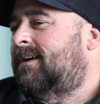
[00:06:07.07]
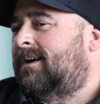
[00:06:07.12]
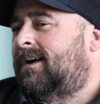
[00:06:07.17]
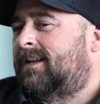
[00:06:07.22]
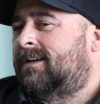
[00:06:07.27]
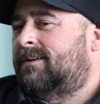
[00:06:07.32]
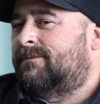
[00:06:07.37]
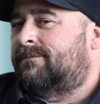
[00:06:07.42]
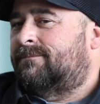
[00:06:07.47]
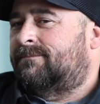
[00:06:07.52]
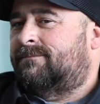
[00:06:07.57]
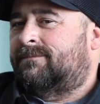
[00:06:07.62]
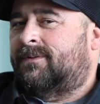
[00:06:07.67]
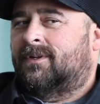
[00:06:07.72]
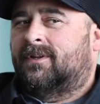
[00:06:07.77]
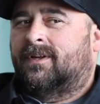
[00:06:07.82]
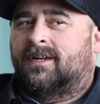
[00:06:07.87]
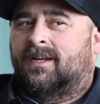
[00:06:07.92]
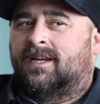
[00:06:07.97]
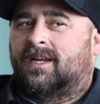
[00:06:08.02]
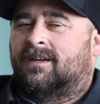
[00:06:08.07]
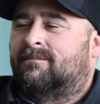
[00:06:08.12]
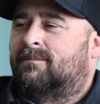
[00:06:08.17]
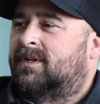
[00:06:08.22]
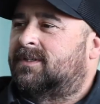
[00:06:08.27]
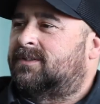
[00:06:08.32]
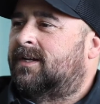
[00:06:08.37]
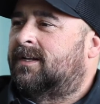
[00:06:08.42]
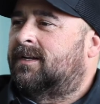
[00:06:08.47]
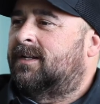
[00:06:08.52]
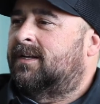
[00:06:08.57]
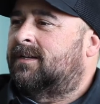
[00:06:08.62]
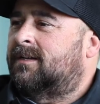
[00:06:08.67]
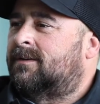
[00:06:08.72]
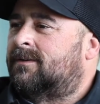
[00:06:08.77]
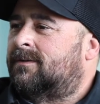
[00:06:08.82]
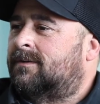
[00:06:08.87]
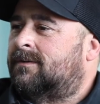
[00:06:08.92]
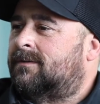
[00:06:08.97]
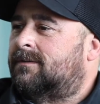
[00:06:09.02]
I don't feel like I have much headache
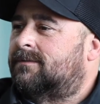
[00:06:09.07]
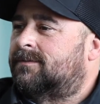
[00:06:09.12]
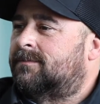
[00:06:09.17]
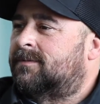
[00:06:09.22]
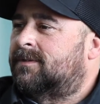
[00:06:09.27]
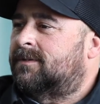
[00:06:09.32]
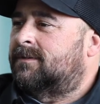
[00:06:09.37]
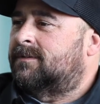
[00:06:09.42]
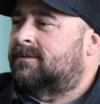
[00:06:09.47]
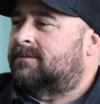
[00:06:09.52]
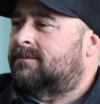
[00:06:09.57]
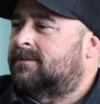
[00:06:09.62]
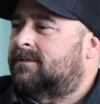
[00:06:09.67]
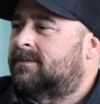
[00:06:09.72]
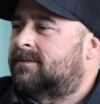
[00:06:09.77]
at all, to be honest with you.